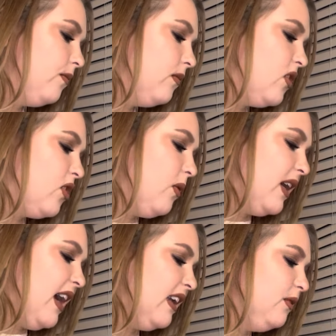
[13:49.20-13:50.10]
so it
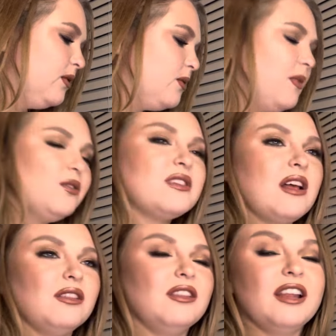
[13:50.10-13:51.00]
kind of smells
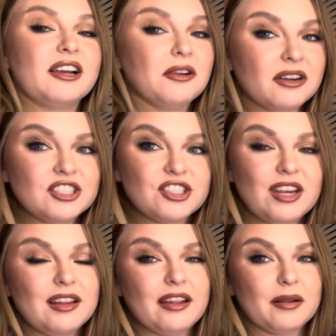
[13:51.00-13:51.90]

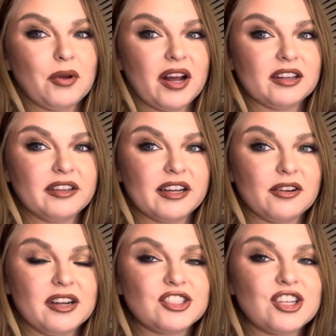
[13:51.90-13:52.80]
licorice-y, like black
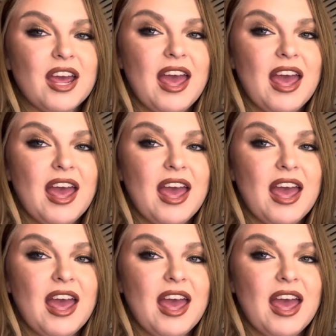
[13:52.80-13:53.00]
licorice.